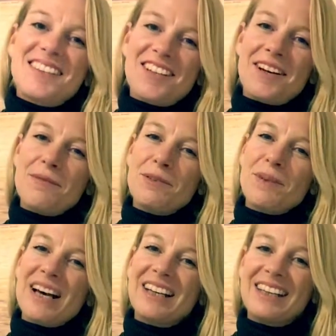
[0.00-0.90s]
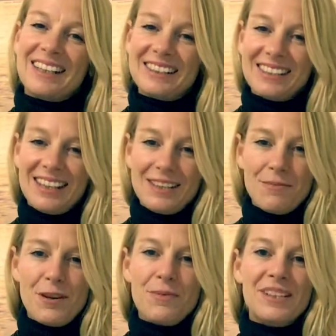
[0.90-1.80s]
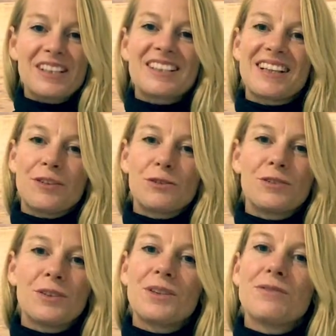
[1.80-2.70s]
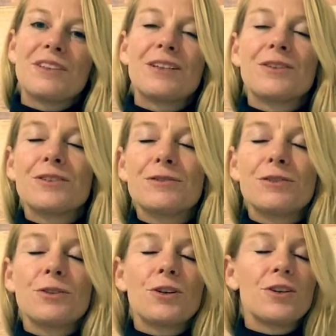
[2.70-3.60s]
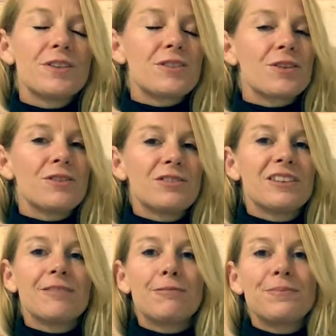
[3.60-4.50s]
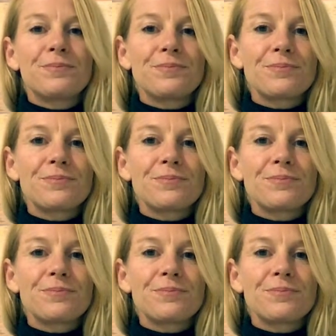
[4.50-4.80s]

So coming back in, take a moment to settle, feel your feet on the floor and soften.